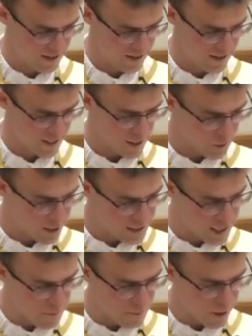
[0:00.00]
That's why
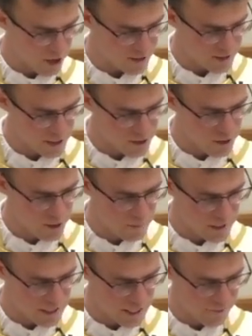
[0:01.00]
St. Paul says you can
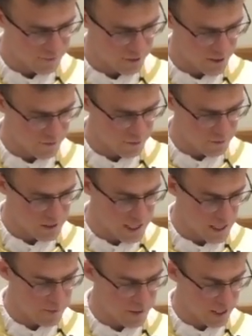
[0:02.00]
be set free from
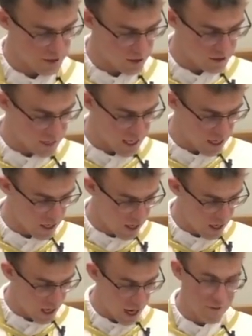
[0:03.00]
sin, because you said,
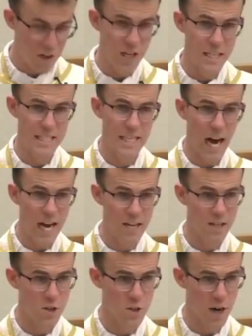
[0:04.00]
I've already died
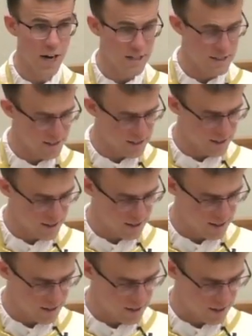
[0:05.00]
in Christ.
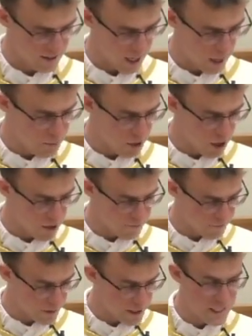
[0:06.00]
I belong
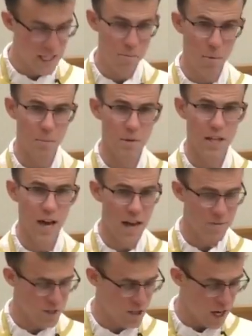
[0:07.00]
fully to him. I'm
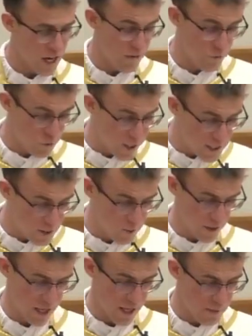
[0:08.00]
alive in God. I've risen
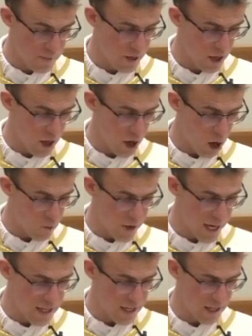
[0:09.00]
with him
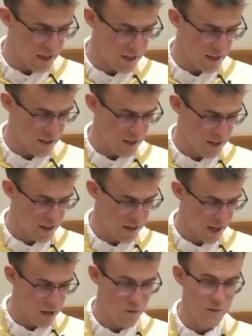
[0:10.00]
already.
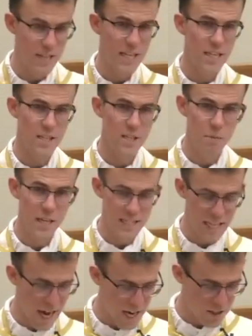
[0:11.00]
I don't need to be
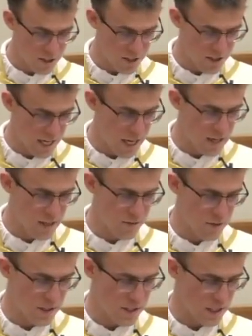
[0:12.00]
attached to any of
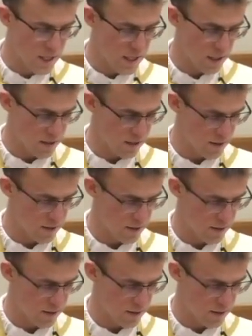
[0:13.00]
these things.